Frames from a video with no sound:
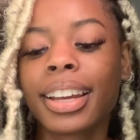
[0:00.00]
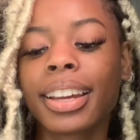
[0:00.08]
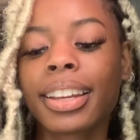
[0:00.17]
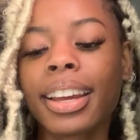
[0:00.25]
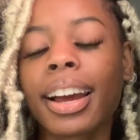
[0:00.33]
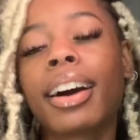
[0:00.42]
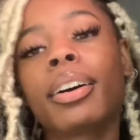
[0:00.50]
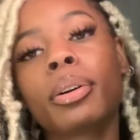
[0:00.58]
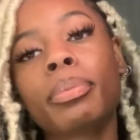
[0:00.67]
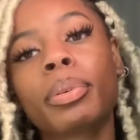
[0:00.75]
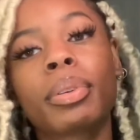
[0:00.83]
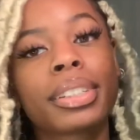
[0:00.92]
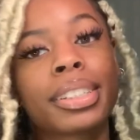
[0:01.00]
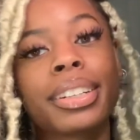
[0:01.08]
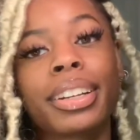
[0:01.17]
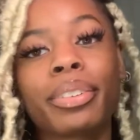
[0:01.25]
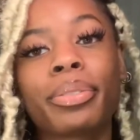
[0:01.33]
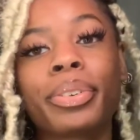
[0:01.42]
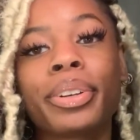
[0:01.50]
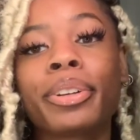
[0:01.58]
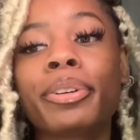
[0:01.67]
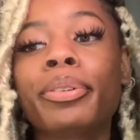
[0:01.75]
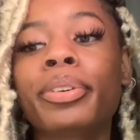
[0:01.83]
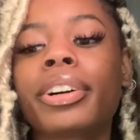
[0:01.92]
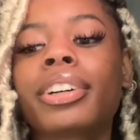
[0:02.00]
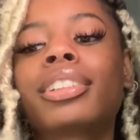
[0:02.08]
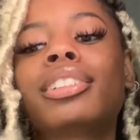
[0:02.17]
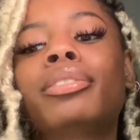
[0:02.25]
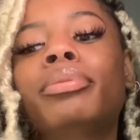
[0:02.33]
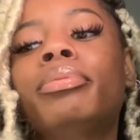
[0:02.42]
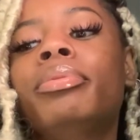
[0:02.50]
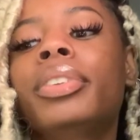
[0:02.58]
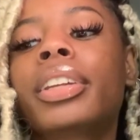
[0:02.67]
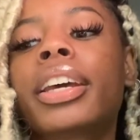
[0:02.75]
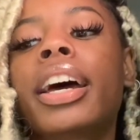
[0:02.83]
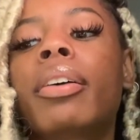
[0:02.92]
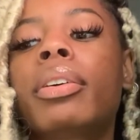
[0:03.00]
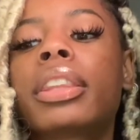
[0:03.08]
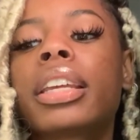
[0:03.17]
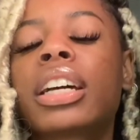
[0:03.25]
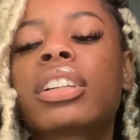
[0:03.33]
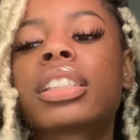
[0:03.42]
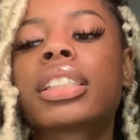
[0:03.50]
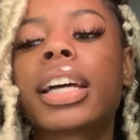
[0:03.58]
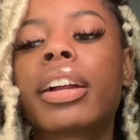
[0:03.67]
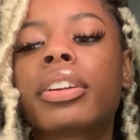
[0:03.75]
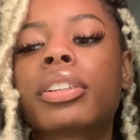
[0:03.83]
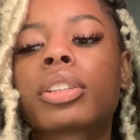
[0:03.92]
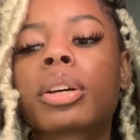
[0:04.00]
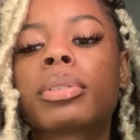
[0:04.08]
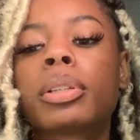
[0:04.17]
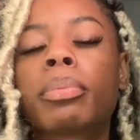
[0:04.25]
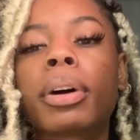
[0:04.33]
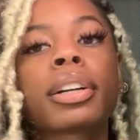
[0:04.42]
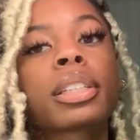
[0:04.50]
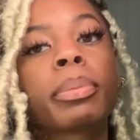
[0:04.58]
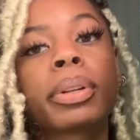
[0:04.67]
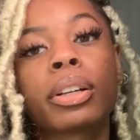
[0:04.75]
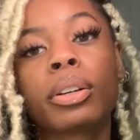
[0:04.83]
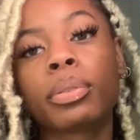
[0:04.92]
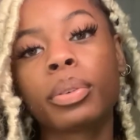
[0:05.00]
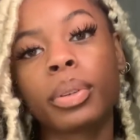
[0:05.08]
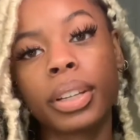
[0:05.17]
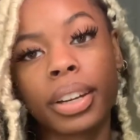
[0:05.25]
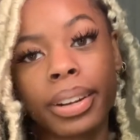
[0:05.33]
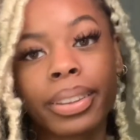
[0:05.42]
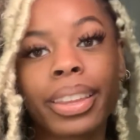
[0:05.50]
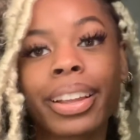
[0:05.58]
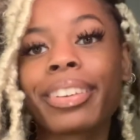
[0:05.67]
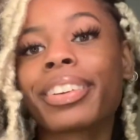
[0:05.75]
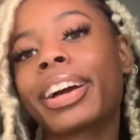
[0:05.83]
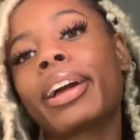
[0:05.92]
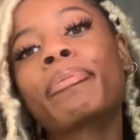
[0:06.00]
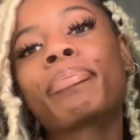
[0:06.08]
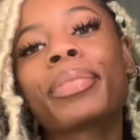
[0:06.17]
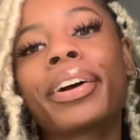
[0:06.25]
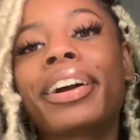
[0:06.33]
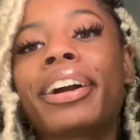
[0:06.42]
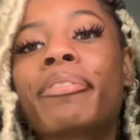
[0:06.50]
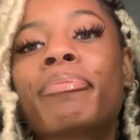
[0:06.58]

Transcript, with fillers: yeah i hope it resonated for you um Everything else is down in the description box below if you need anything, okay? All right.